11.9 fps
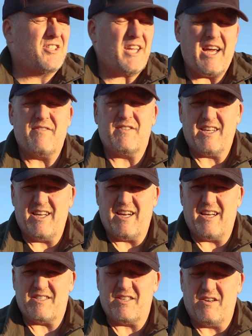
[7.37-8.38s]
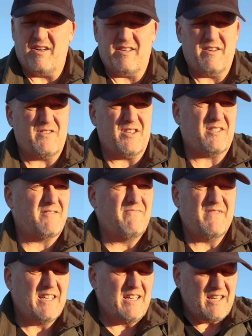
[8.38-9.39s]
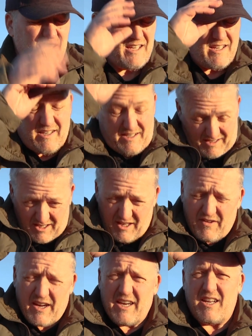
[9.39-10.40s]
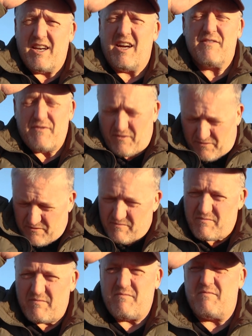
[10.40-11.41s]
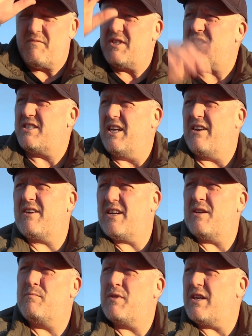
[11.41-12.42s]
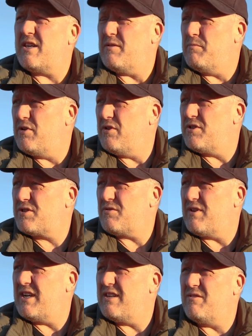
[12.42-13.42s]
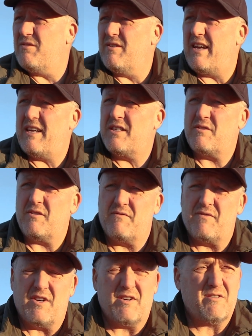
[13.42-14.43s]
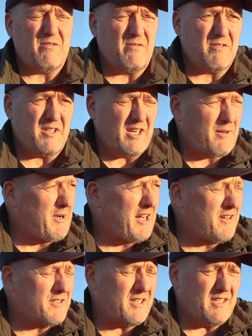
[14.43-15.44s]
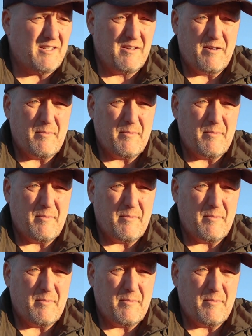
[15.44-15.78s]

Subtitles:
have to get outside. You've had enough of staring at a bloody computer screen or answering phone calls and emails, and